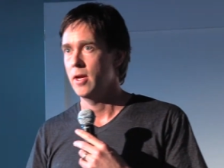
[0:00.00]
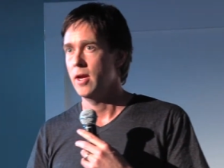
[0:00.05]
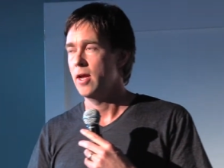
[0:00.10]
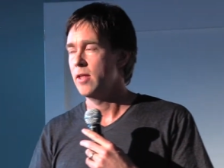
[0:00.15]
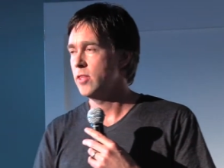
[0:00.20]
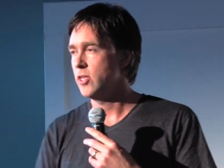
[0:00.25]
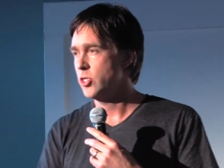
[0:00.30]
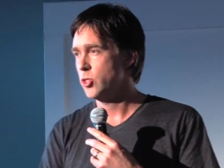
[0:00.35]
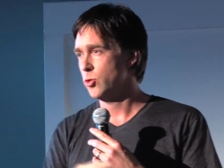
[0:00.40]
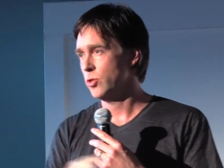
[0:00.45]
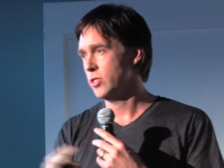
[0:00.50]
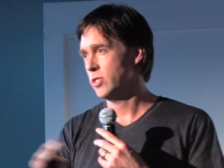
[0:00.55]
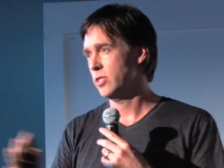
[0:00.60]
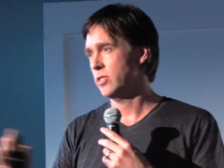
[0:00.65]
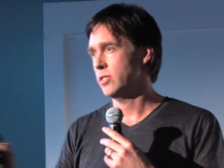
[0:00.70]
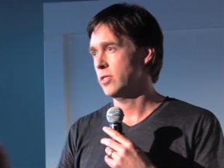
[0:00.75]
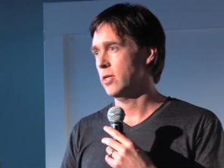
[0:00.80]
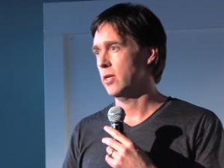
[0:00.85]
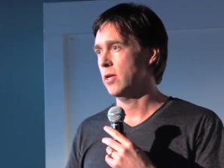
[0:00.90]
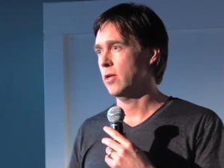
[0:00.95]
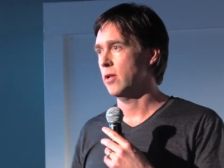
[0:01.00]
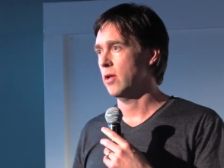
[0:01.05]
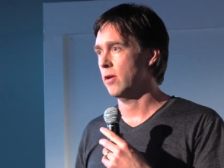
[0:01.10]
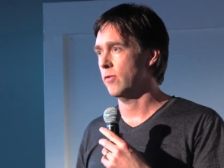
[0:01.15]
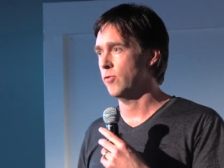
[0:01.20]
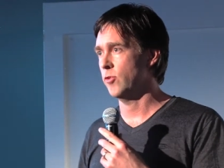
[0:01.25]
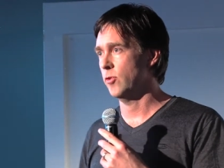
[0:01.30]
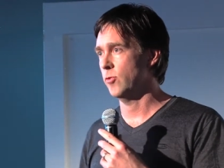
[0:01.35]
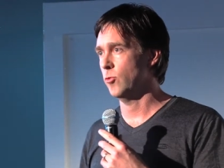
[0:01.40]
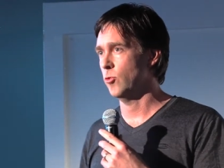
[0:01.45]
And the choices that a lot
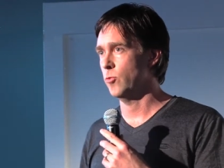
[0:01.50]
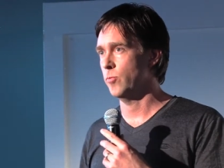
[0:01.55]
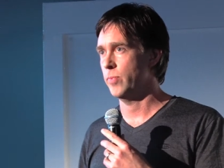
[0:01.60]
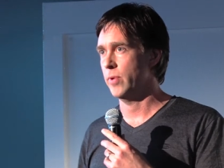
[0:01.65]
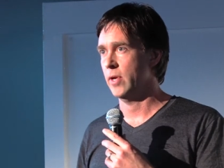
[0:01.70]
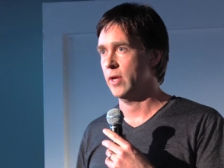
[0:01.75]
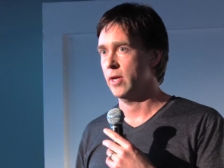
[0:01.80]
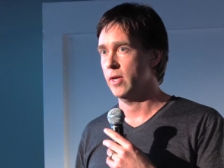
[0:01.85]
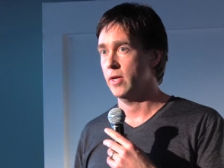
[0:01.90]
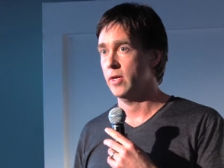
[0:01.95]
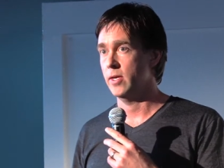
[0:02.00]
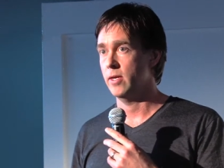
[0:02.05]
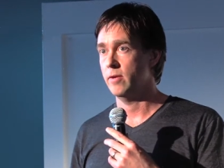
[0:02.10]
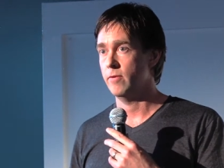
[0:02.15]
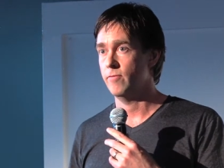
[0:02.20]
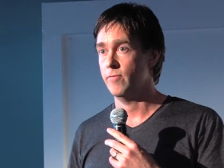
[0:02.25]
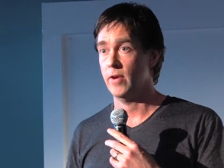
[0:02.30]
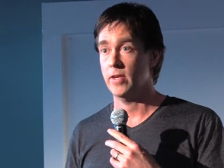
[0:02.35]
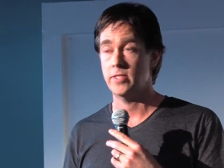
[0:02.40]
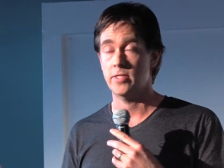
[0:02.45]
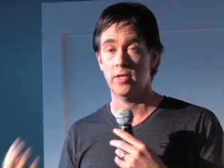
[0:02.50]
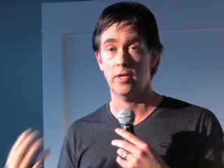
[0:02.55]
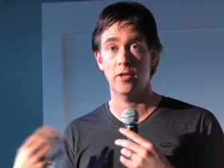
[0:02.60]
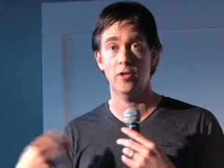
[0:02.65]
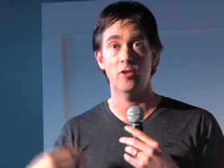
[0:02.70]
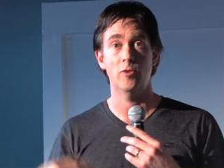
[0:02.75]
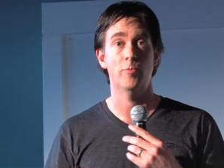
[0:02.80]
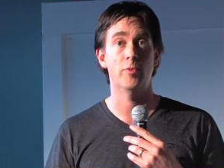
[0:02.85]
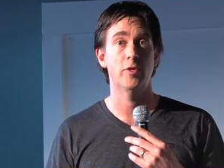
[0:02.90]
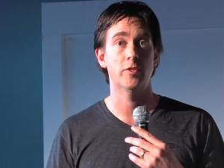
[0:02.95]
of you will be facing
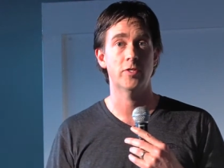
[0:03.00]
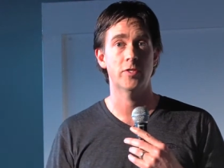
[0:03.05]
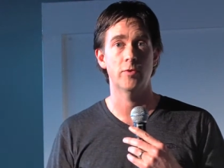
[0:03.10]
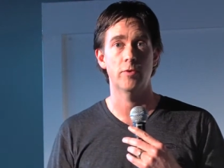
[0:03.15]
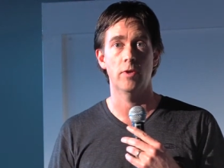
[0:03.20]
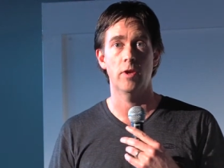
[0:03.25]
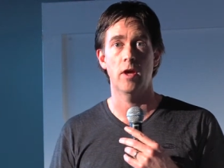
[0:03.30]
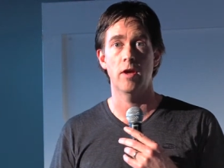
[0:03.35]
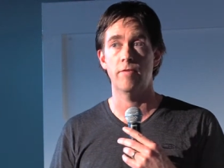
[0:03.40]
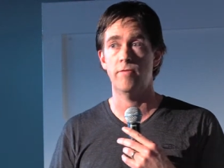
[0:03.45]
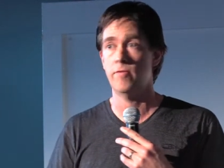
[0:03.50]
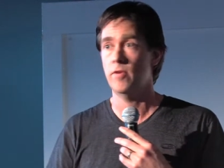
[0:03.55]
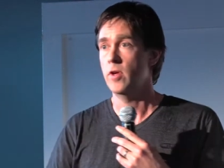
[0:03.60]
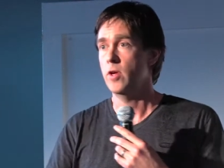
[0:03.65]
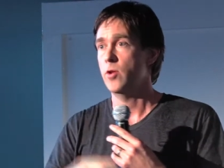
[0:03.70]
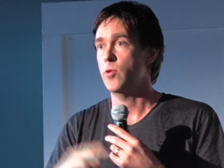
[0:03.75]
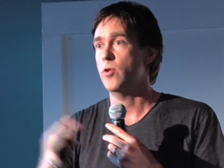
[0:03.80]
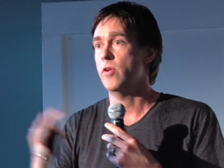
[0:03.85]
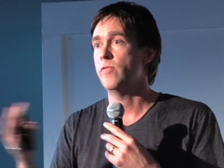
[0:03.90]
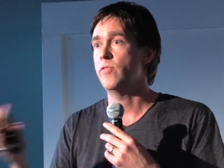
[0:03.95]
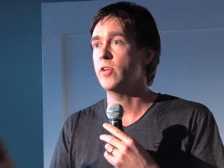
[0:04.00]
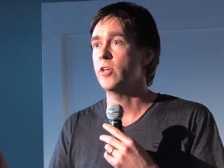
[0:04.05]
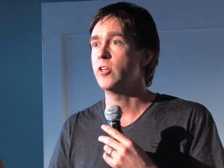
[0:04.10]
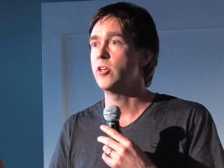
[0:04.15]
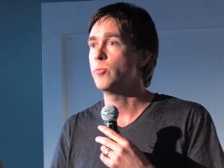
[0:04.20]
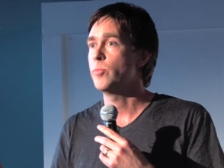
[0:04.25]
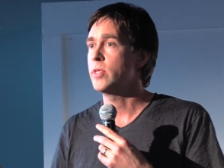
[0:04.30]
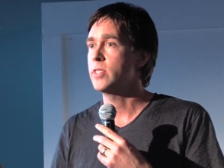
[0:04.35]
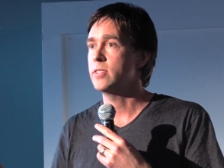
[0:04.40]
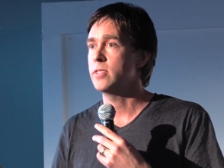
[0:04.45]
in your personal life or even
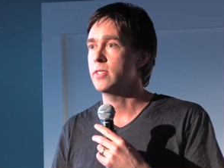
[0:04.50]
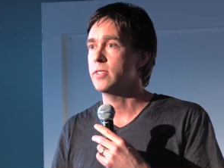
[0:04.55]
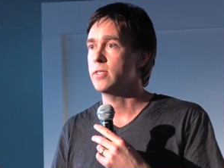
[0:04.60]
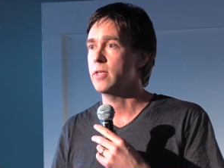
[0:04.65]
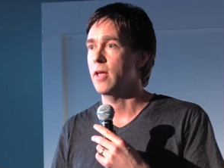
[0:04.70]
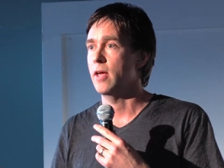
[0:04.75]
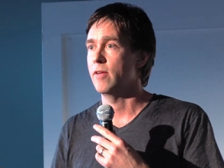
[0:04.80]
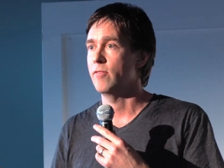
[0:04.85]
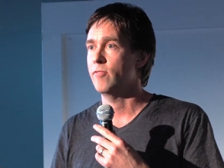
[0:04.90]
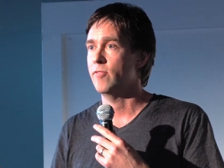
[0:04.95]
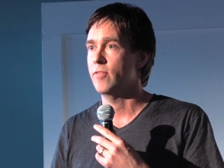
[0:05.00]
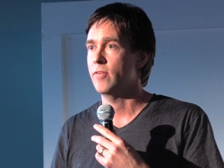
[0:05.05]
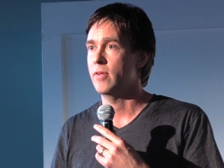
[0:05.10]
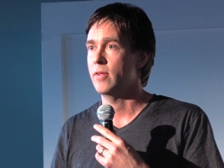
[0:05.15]
in your business life.